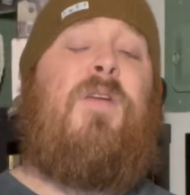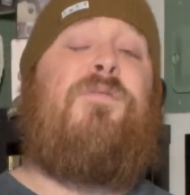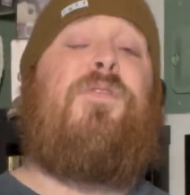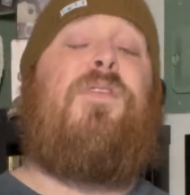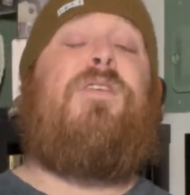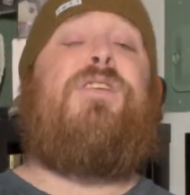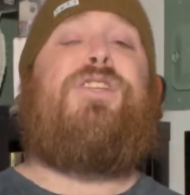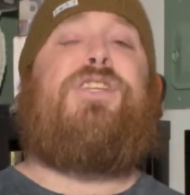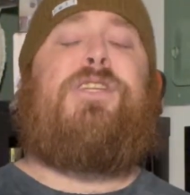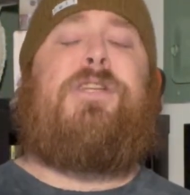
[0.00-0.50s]

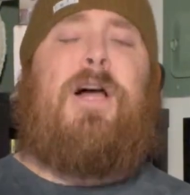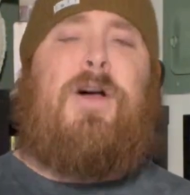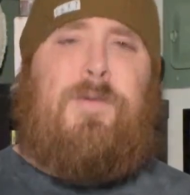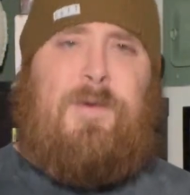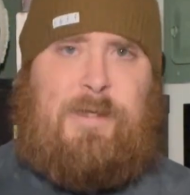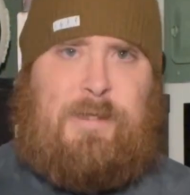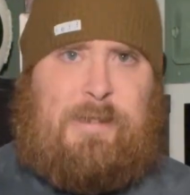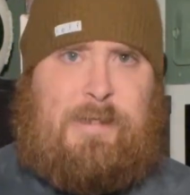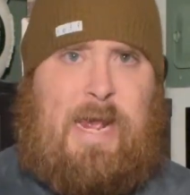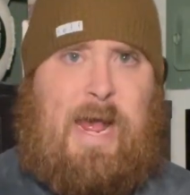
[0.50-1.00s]
For a
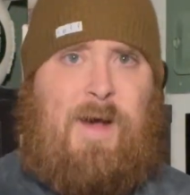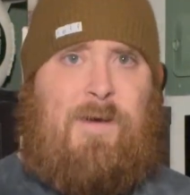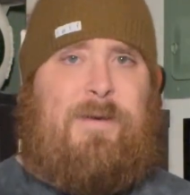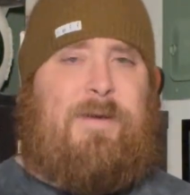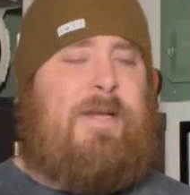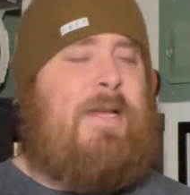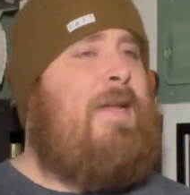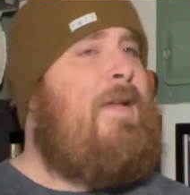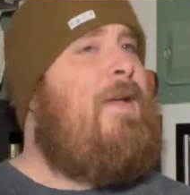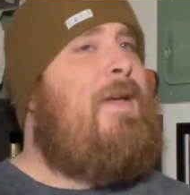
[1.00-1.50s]
slower sound,
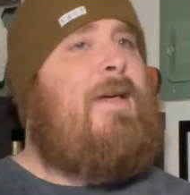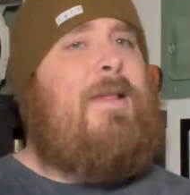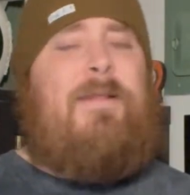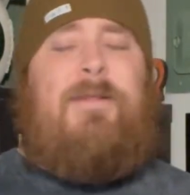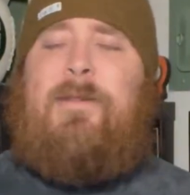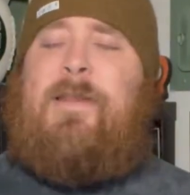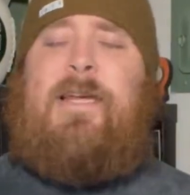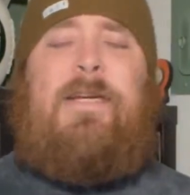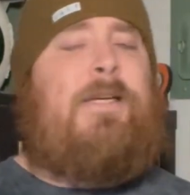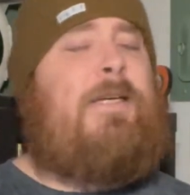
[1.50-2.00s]

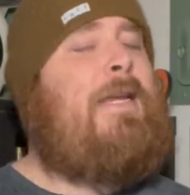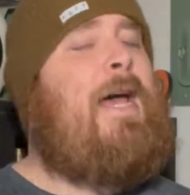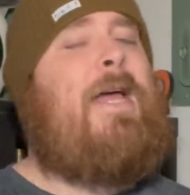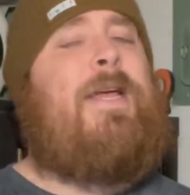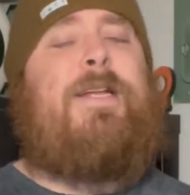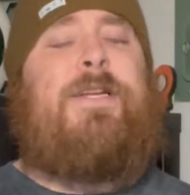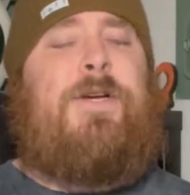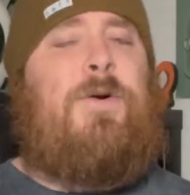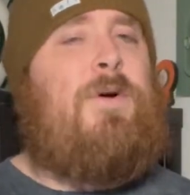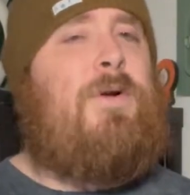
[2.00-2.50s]
this is how
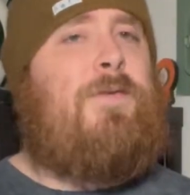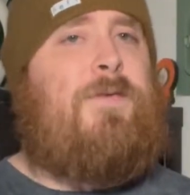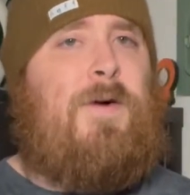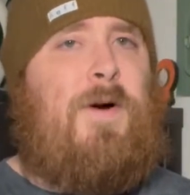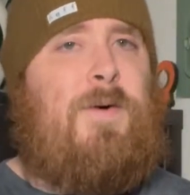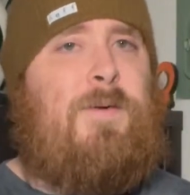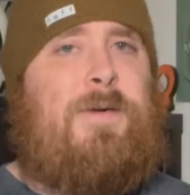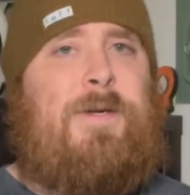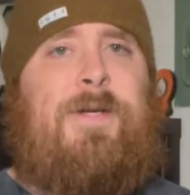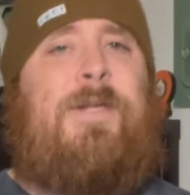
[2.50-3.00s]
you do it,
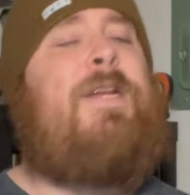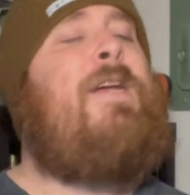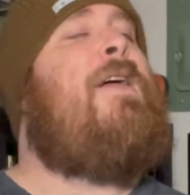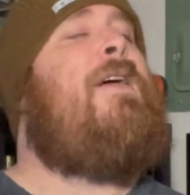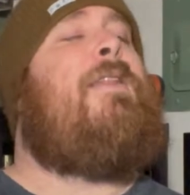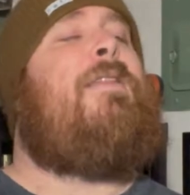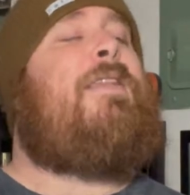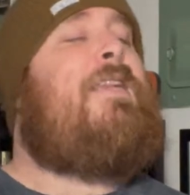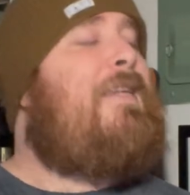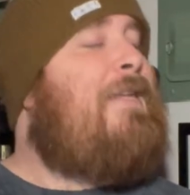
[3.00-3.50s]
folks.
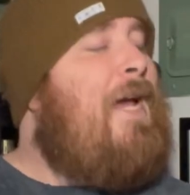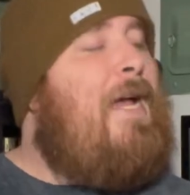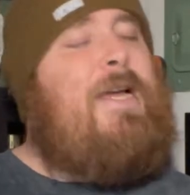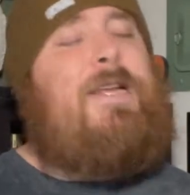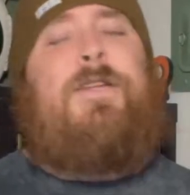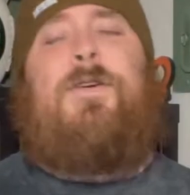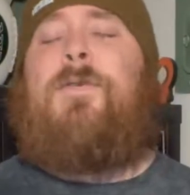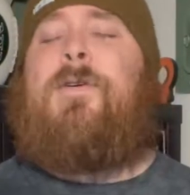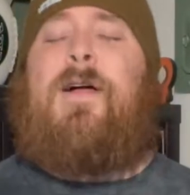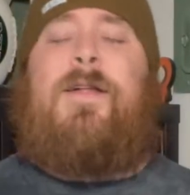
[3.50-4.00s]
This is how you
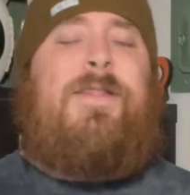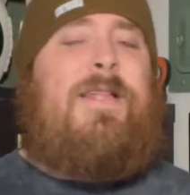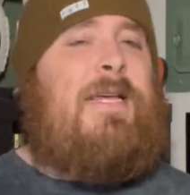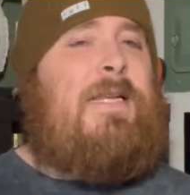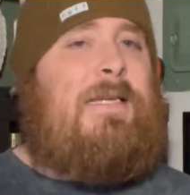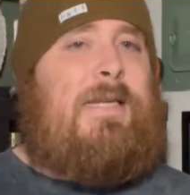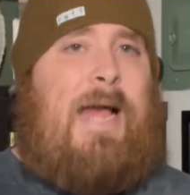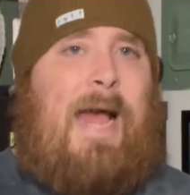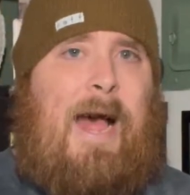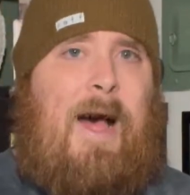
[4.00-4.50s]
do it on
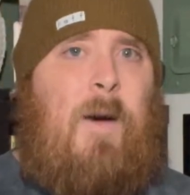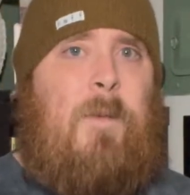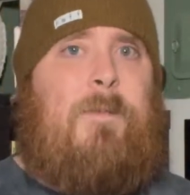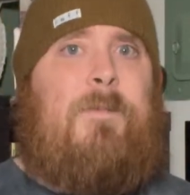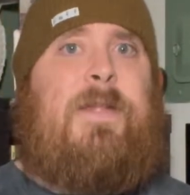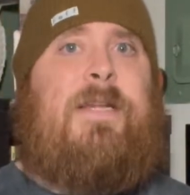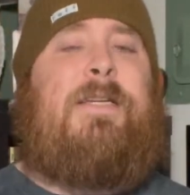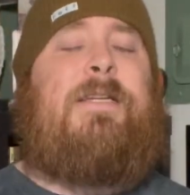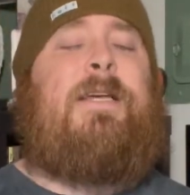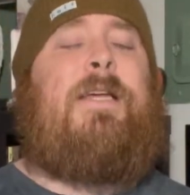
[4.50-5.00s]
this album.
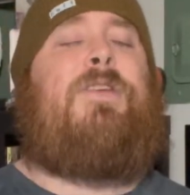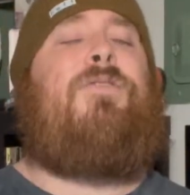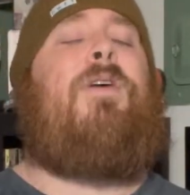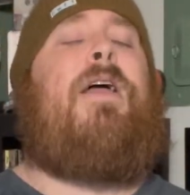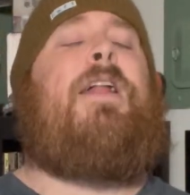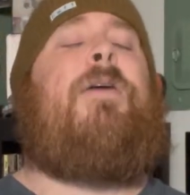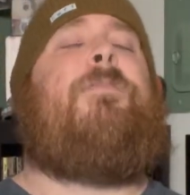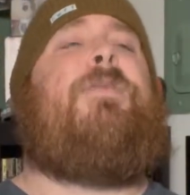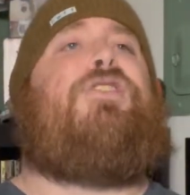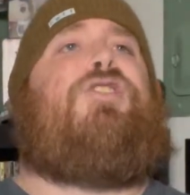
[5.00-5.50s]
This is how you
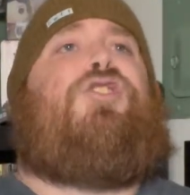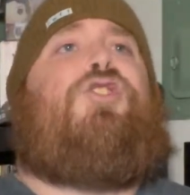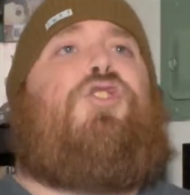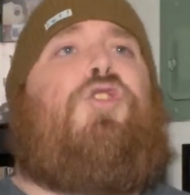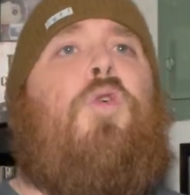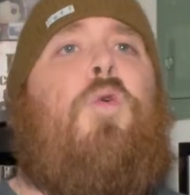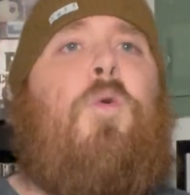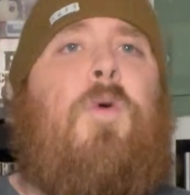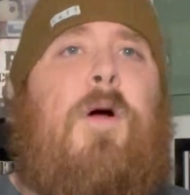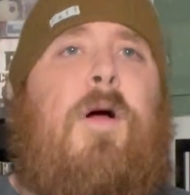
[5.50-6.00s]
write a
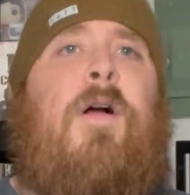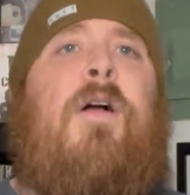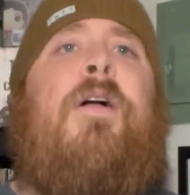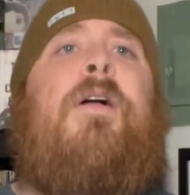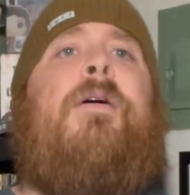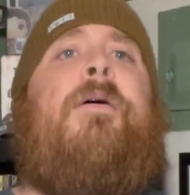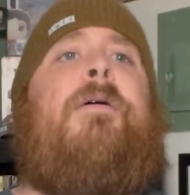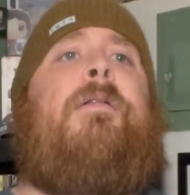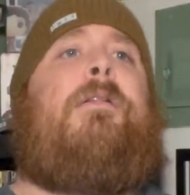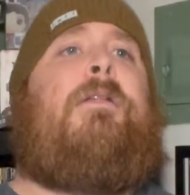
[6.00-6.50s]
mature
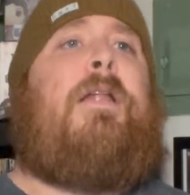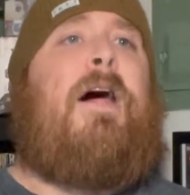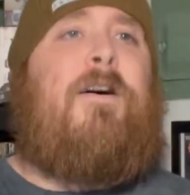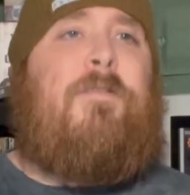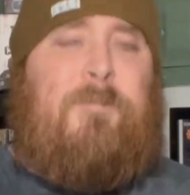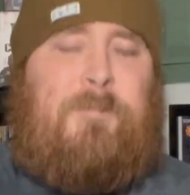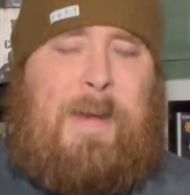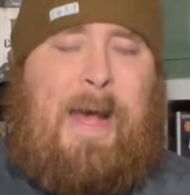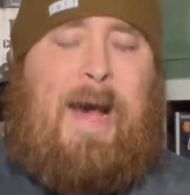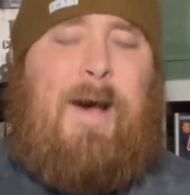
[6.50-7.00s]

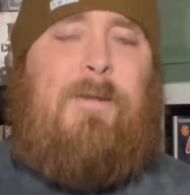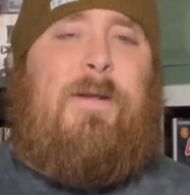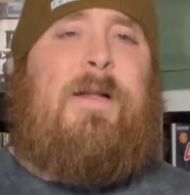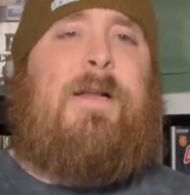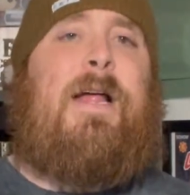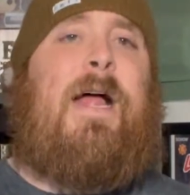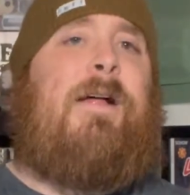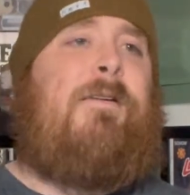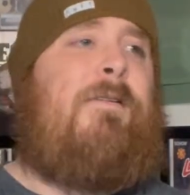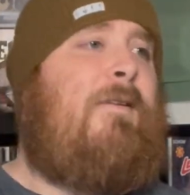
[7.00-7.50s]
love
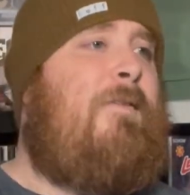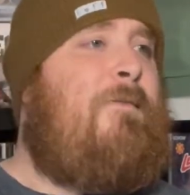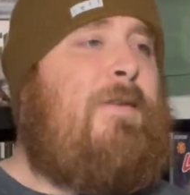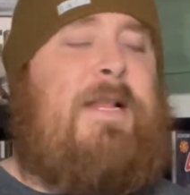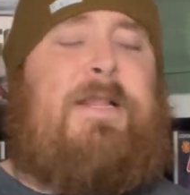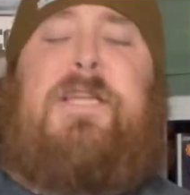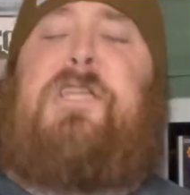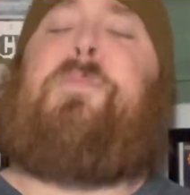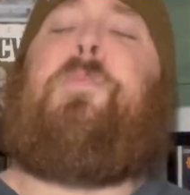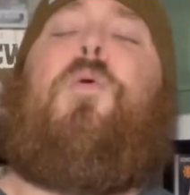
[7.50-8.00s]
ballad uh,
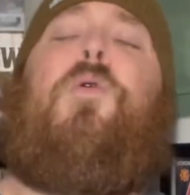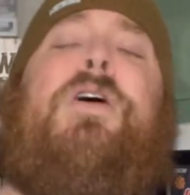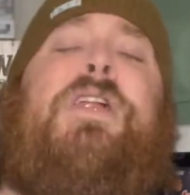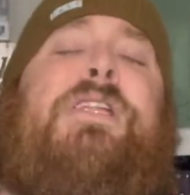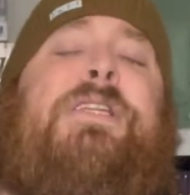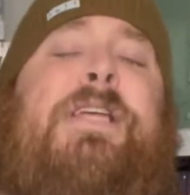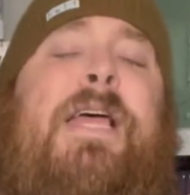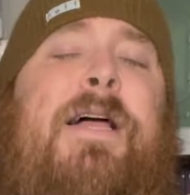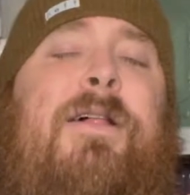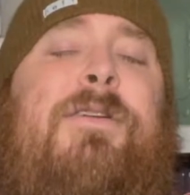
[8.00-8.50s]
at this point in
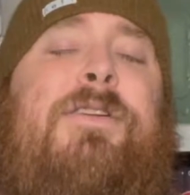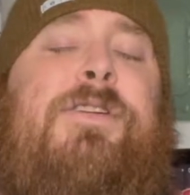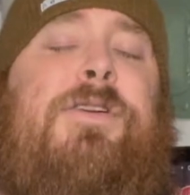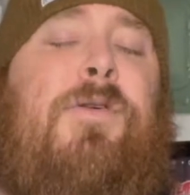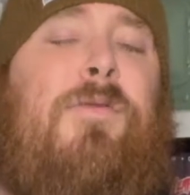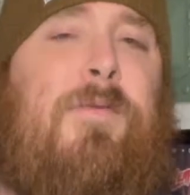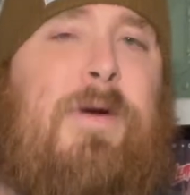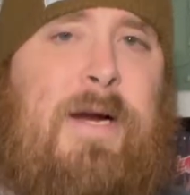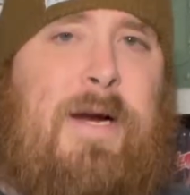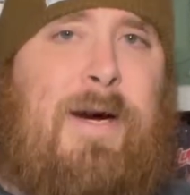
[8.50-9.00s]
Taylor's
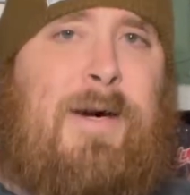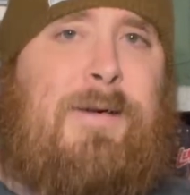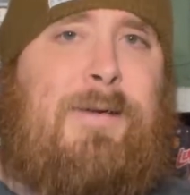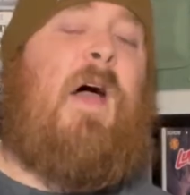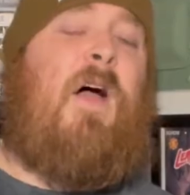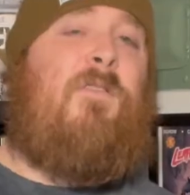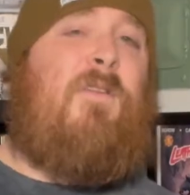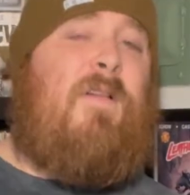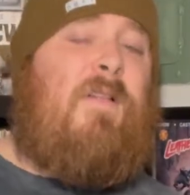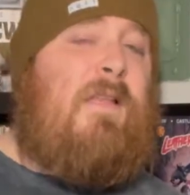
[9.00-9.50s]
career.
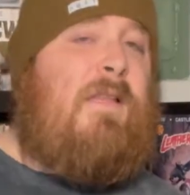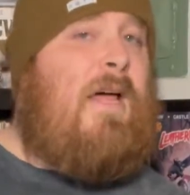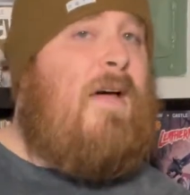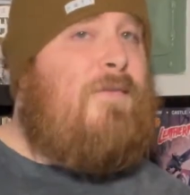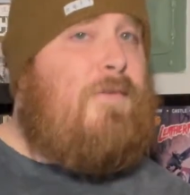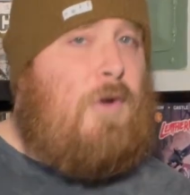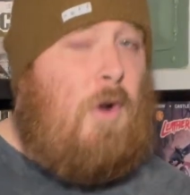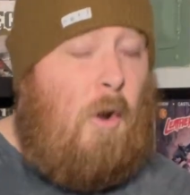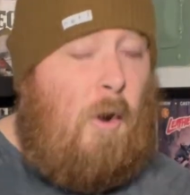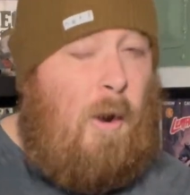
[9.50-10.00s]
I really
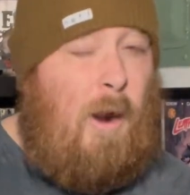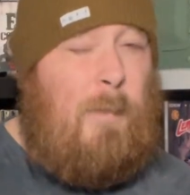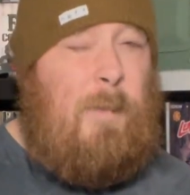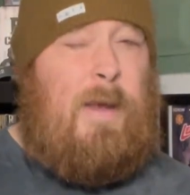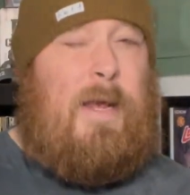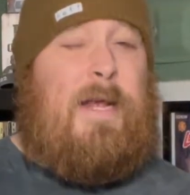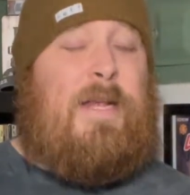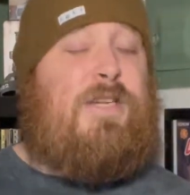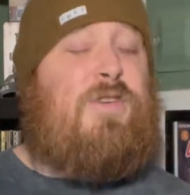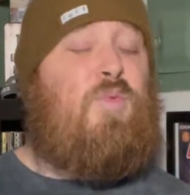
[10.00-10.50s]
love Karma
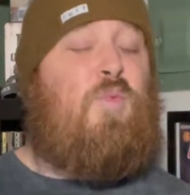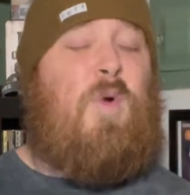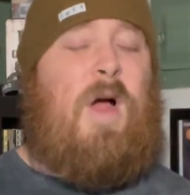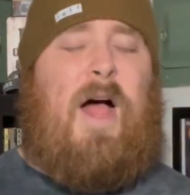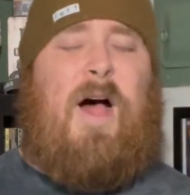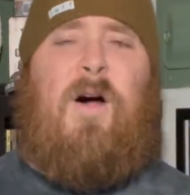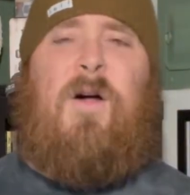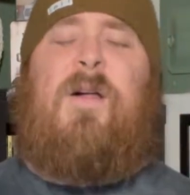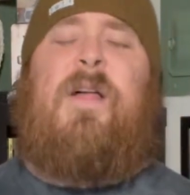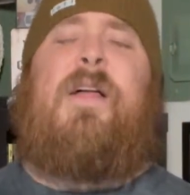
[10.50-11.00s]
as
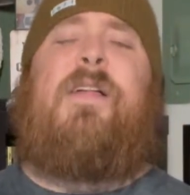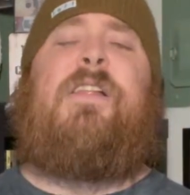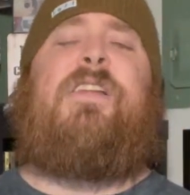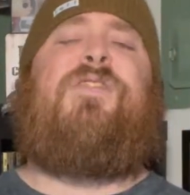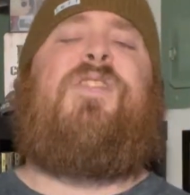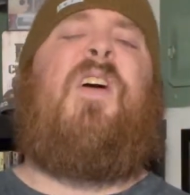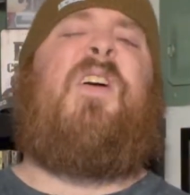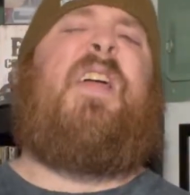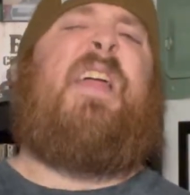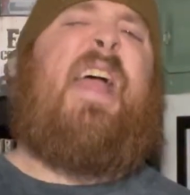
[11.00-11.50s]
well. It's
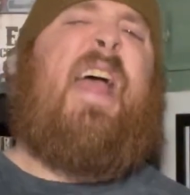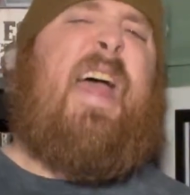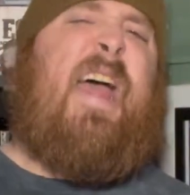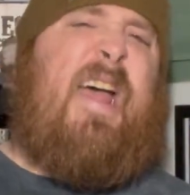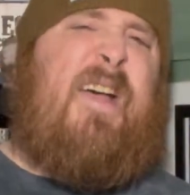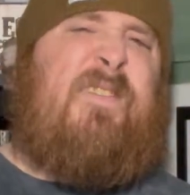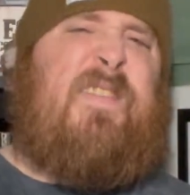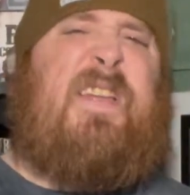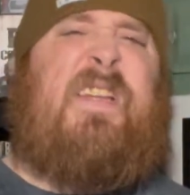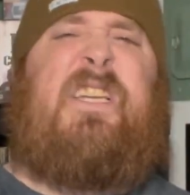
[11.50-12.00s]
very
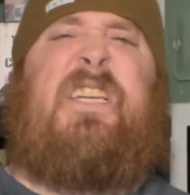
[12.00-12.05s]
heavy.